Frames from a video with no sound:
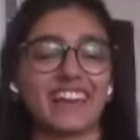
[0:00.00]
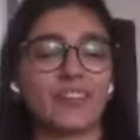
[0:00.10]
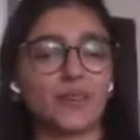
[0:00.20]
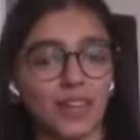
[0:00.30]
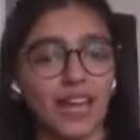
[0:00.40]

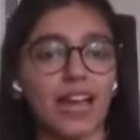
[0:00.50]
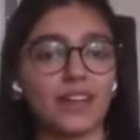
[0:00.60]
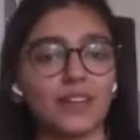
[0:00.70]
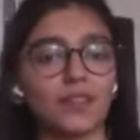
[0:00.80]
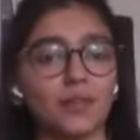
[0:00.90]
you can
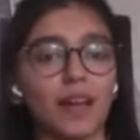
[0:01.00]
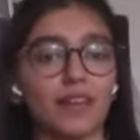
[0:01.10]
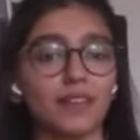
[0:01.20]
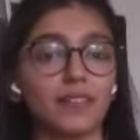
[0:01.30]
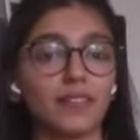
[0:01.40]
add it to the
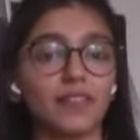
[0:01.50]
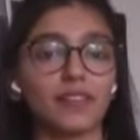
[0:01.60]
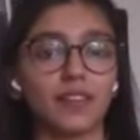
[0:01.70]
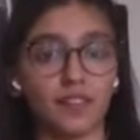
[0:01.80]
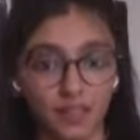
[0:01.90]
batter.
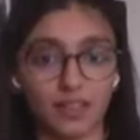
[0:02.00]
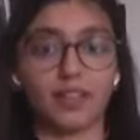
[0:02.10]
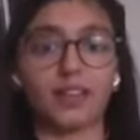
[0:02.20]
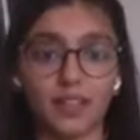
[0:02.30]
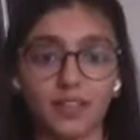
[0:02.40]

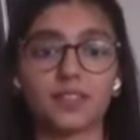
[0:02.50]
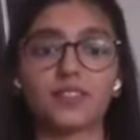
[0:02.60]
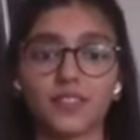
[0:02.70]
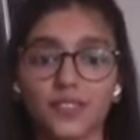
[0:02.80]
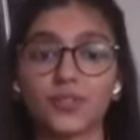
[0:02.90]
It's
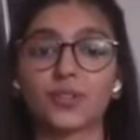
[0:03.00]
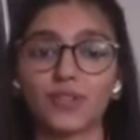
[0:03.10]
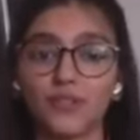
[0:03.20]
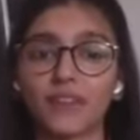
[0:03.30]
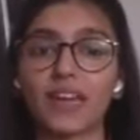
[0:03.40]
going to
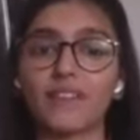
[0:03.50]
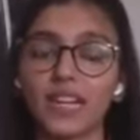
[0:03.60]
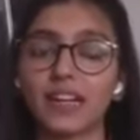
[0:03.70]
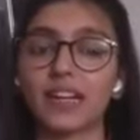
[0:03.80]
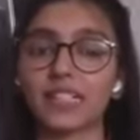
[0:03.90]
give a very,
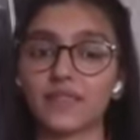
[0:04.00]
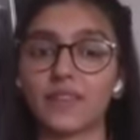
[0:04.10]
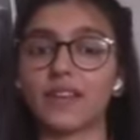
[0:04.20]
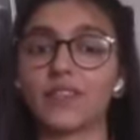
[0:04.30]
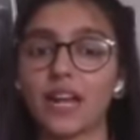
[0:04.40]
very nice
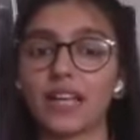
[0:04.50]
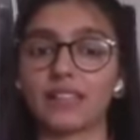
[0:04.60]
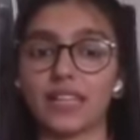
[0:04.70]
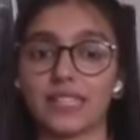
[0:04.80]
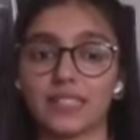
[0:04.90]
flavor
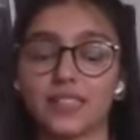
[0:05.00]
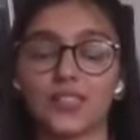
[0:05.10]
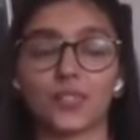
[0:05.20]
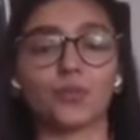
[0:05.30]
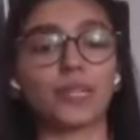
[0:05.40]
and taste.
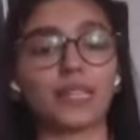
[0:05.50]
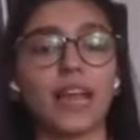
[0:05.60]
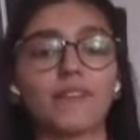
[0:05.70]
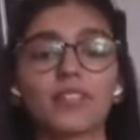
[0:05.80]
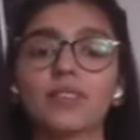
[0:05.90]
So with
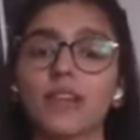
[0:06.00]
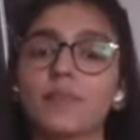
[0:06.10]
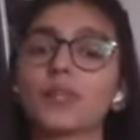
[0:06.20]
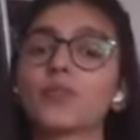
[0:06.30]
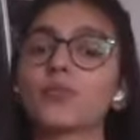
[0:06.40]
lavender,
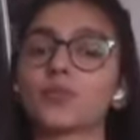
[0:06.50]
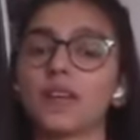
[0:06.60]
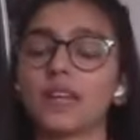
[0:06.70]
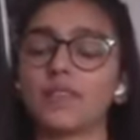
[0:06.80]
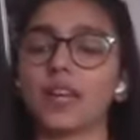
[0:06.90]
lemon goes
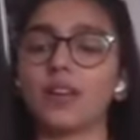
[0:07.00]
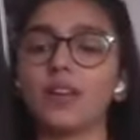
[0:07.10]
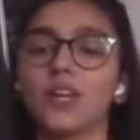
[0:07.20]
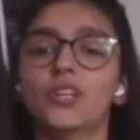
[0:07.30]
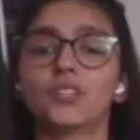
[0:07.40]
very
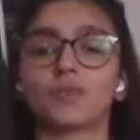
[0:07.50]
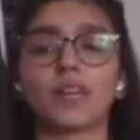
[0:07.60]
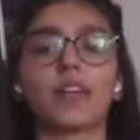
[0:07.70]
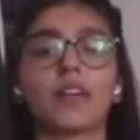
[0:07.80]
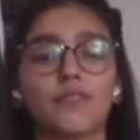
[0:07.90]
well. So
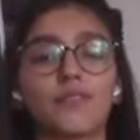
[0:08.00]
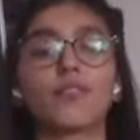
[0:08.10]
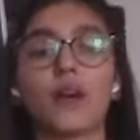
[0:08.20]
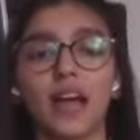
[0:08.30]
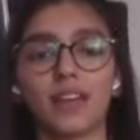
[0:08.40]
that if
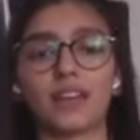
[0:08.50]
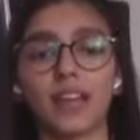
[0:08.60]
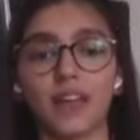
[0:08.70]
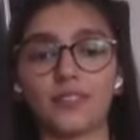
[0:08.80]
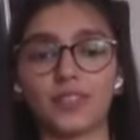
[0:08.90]
you're
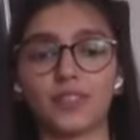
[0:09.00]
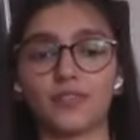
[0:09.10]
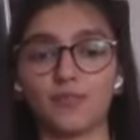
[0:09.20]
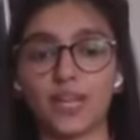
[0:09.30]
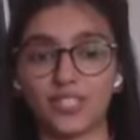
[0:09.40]
adding lavender,
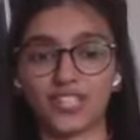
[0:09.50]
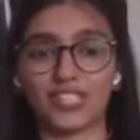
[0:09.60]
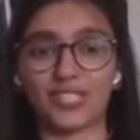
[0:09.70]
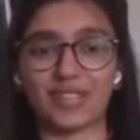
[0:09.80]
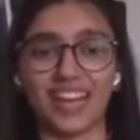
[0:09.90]
if by
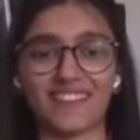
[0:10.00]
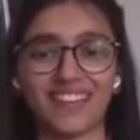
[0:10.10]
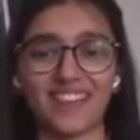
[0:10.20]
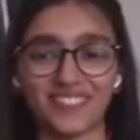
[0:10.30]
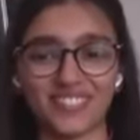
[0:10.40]
chance you'll
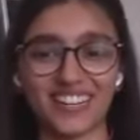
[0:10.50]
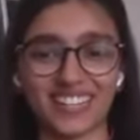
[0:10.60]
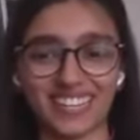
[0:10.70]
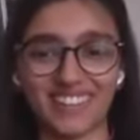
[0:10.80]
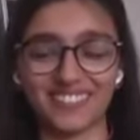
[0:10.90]
have lavender
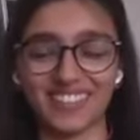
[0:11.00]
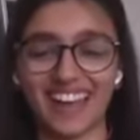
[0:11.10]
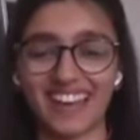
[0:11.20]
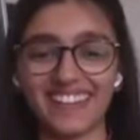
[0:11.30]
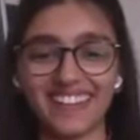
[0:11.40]
right now in
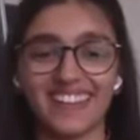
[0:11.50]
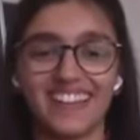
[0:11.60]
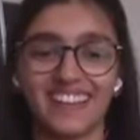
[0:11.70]
hand,